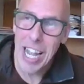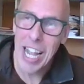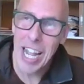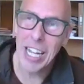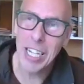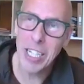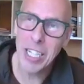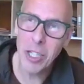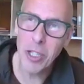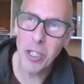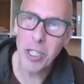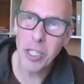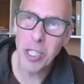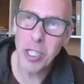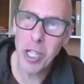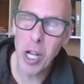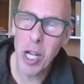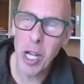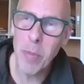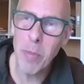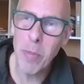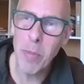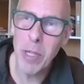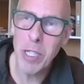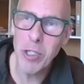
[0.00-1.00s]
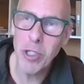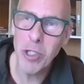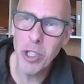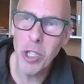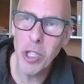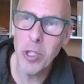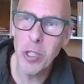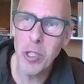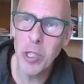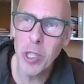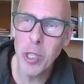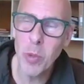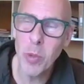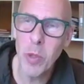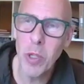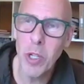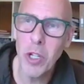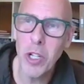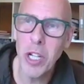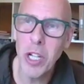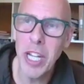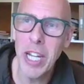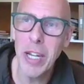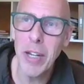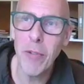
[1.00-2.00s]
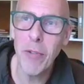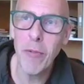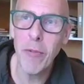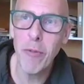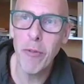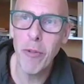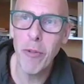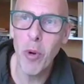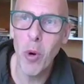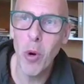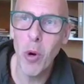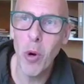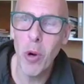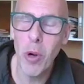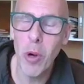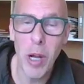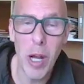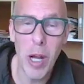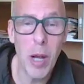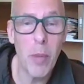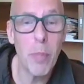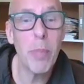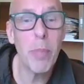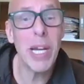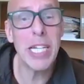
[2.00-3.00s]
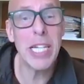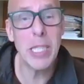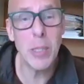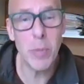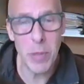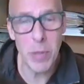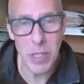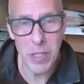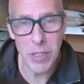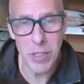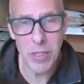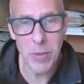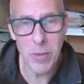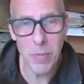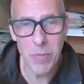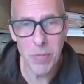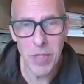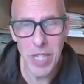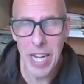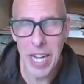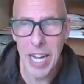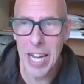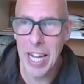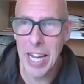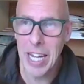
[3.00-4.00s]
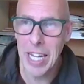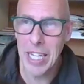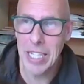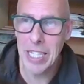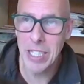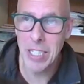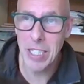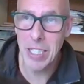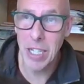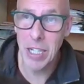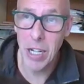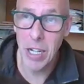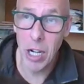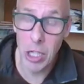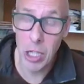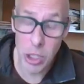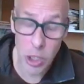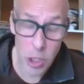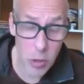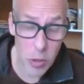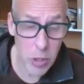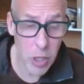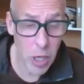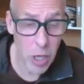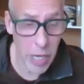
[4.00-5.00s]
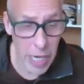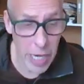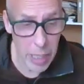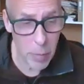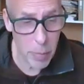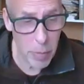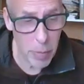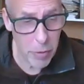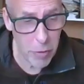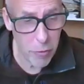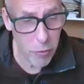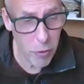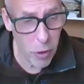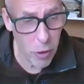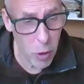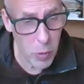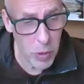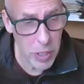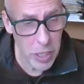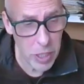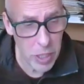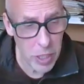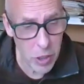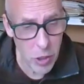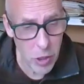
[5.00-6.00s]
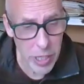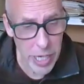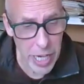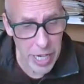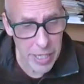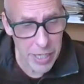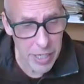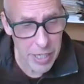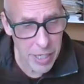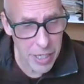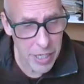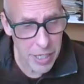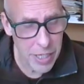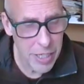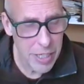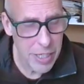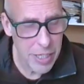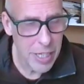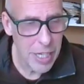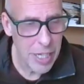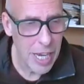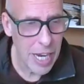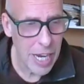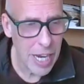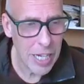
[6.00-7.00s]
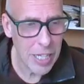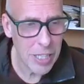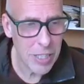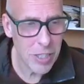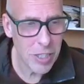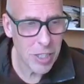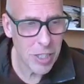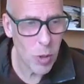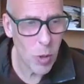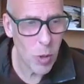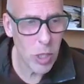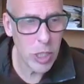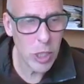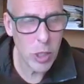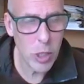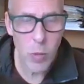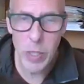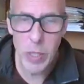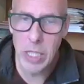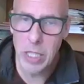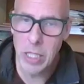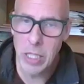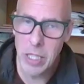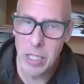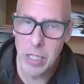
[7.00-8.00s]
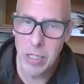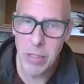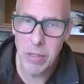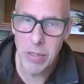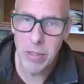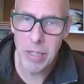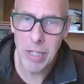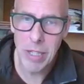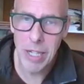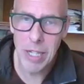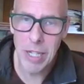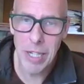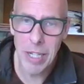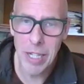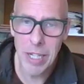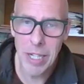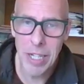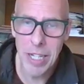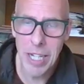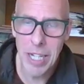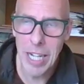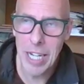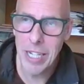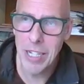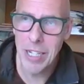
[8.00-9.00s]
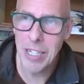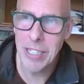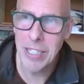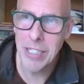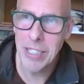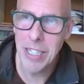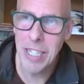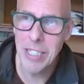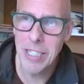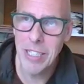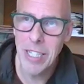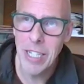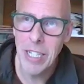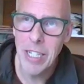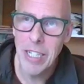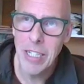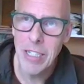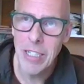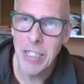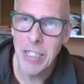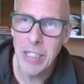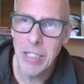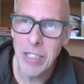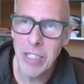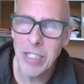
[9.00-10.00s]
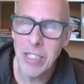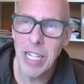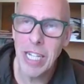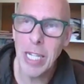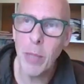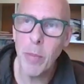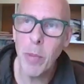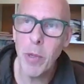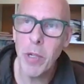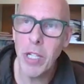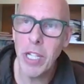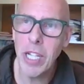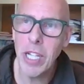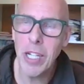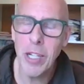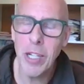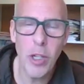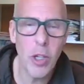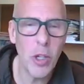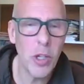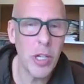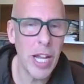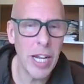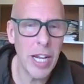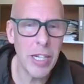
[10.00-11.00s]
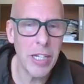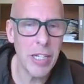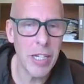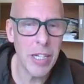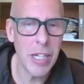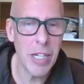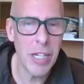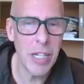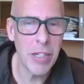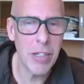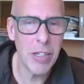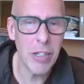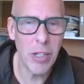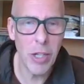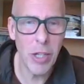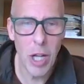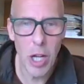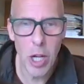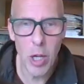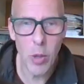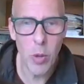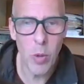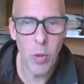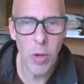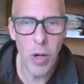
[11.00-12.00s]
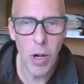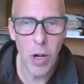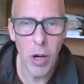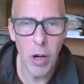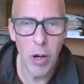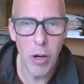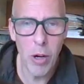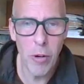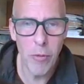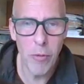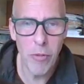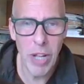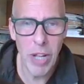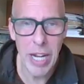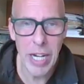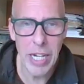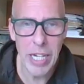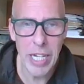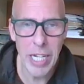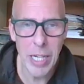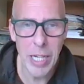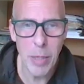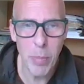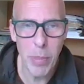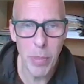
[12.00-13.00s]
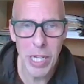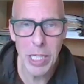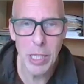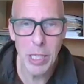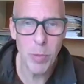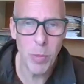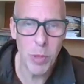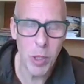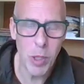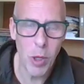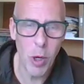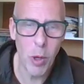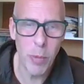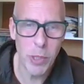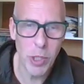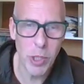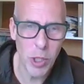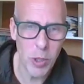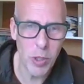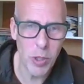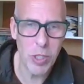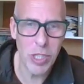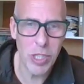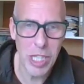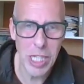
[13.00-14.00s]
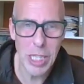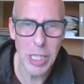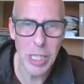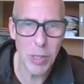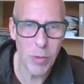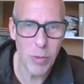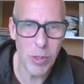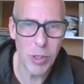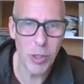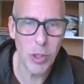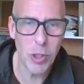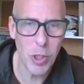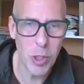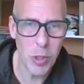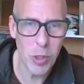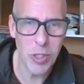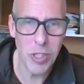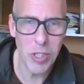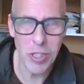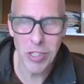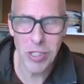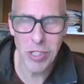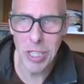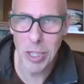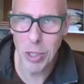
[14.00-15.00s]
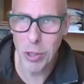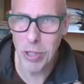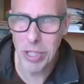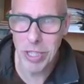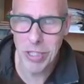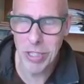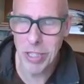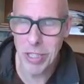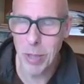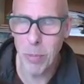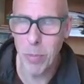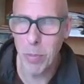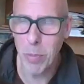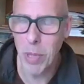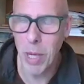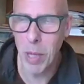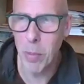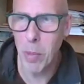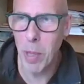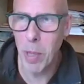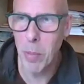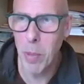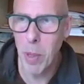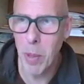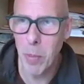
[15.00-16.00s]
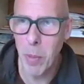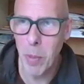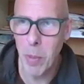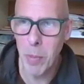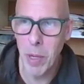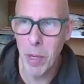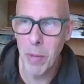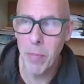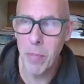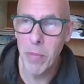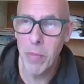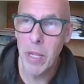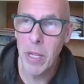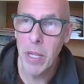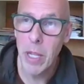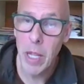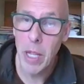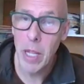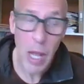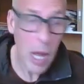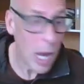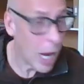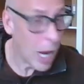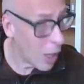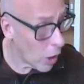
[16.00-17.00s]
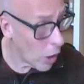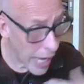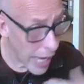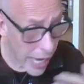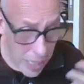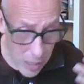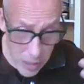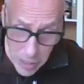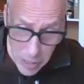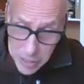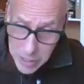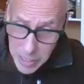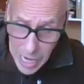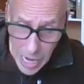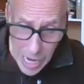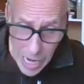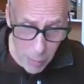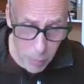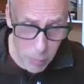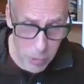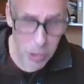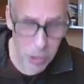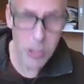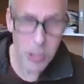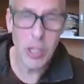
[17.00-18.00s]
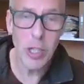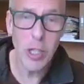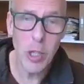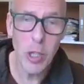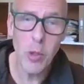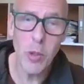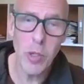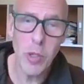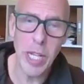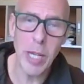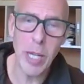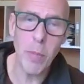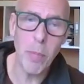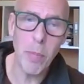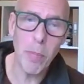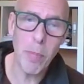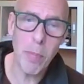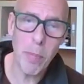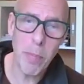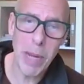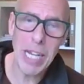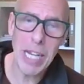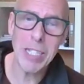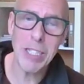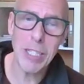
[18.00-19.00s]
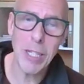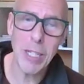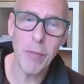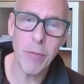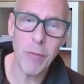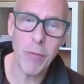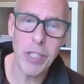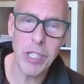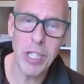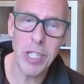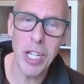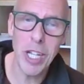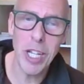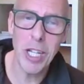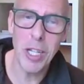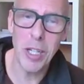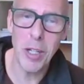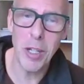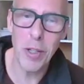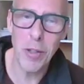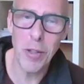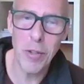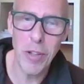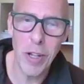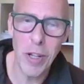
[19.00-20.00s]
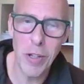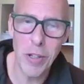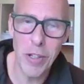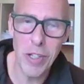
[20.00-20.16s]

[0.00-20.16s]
And at the time, my students were looking for placements. And I knew that I had a big following in Uganda. And so I tweeted and I said, does anybody in Uganda know of any placement opportunities for a student that's interested in blah, blah, blah, blah, blah. And I had this absolutely massive return.